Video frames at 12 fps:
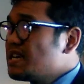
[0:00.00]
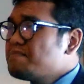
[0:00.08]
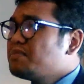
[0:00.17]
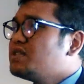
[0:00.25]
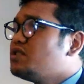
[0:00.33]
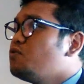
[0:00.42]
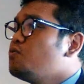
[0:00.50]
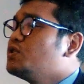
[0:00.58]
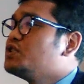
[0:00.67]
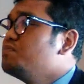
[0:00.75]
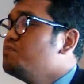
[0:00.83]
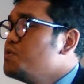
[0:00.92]
embassy
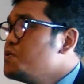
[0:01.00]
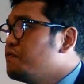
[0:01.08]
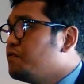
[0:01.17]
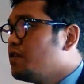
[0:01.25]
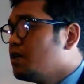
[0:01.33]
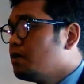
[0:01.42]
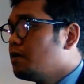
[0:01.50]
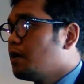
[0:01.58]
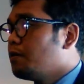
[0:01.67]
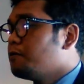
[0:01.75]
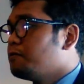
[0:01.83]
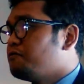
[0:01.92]
was moved
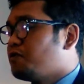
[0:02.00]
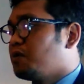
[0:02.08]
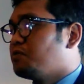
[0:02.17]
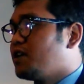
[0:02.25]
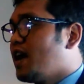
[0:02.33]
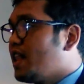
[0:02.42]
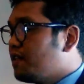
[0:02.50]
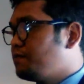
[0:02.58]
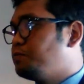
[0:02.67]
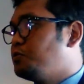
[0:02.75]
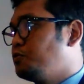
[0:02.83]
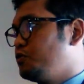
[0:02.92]
from Tel
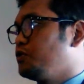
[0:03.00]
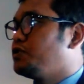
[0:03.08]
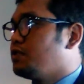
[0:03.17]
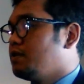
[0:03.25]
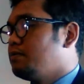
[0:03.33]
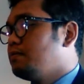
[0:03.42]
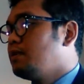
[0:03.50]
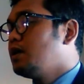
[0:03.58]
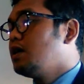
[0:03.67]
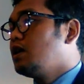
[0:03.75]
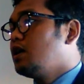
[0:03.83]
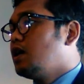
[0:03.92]
Aviv to Jerusalem.
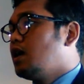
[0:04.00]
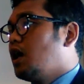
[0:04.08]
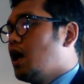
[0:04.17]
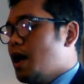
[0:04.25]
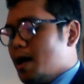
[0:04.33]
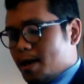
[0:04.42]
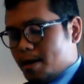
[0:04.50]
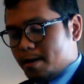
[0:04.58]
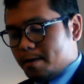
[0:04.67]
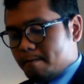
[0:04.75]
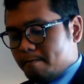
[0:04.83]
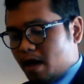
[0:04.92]

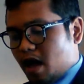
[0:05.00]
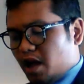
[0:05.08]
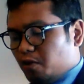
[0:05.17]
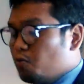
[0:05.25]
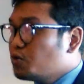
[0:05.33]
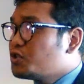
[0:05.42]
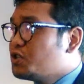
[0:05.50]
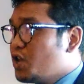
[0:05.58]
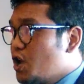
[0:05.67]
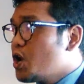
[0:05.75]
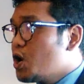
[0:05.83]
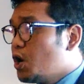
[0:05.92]
I was
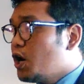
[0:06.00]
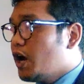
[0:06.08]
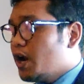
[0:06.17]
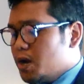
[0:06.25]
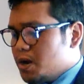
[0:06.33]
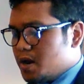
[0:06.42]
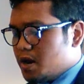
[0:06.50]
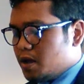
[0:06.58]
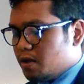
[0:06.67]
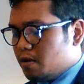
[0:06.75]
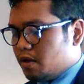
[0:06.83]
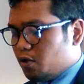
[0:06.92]
there, and
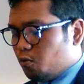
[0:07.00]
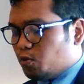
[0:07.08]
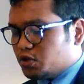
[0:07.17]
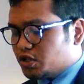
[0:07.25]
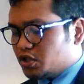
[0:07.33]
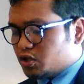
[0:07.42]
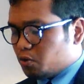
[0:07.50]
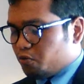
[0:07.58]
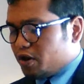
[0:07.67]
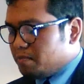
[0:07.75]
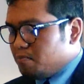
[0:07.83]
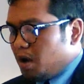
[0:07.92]
it was a
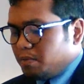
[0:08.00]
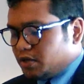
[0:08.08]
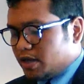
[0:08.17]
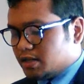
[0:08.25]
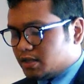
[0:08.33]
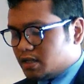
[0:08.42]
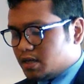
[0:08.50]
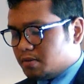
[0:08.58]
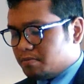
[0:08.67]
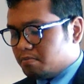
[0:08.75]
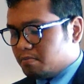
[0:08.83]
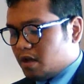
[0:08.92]
surreal moment that
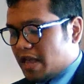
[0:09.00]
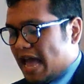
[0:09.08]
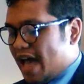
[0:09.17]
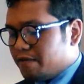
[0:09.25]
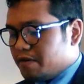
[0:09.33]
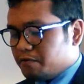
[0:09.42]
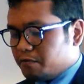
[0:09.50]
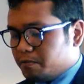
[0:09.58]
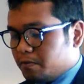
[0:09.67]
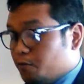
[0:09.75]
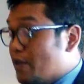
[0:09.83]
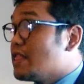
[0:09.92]
I have ever
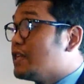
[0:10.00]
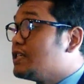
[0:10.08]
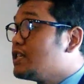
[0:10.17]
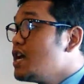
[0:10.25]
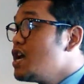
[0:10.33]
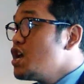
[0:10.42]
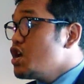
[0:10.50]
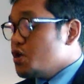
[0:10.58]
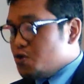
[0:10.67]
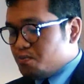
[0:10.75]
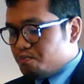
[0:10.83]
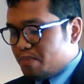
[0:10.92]
witnessed.
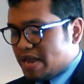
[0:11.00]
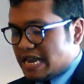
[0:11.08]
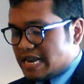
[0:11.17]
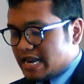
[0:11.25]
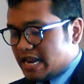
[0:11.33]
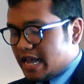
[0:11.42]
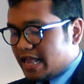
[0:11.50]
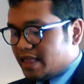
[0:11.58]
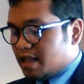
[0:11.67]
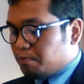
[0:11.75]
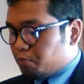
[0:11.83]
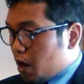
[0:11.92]
You made
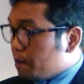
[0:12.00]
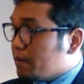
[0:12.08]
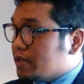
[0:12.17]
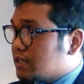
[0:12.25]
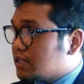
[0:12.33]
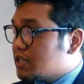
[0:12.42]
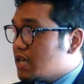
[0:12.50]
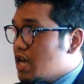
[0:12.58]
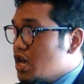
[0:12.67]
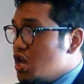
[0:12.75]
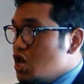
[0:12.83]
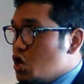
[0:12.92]
that promise.
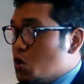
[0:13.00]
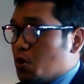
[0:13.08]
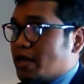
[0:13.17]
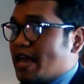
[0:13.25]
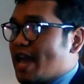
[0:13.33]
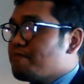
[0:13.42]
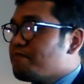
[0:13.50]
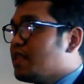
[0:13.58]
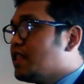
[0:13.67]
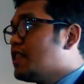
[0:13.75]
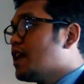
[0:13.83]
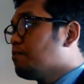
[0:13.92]
You
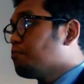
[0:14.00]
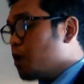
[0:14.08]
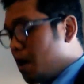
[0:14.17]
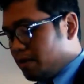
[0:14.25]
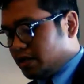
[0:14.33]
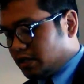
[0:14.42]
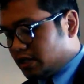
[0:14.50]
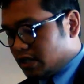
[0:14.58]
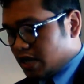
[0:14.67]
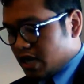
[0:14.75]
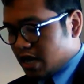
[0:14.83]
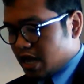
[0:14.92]
kept that
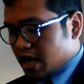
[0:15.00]
promise.